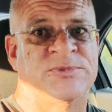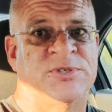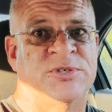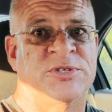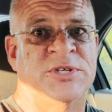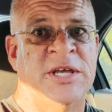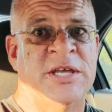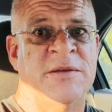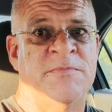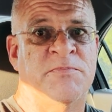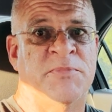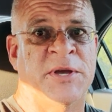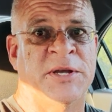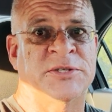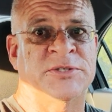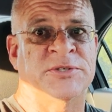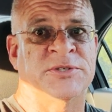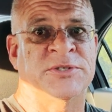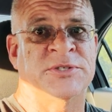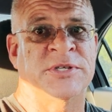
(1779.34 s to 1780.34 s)
you're taking
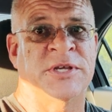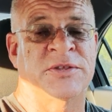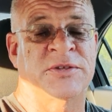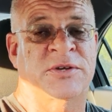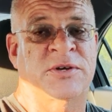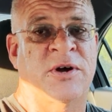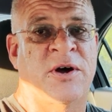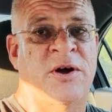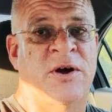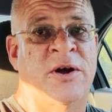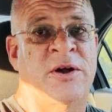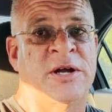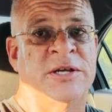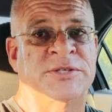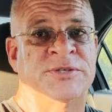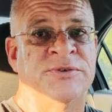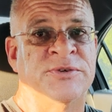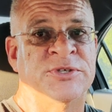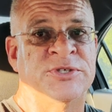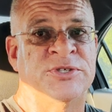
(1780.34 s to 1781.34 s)
pictures of the car
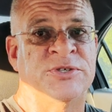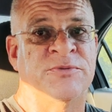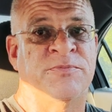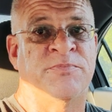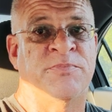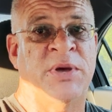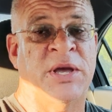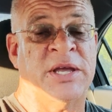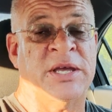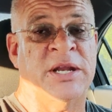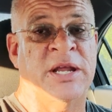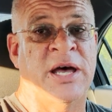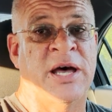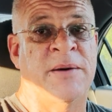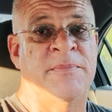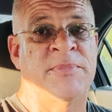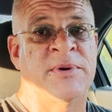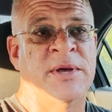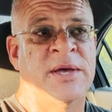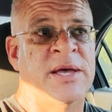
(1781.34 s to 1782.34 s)
as soon as you pick it
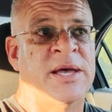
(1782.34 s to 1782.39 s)
up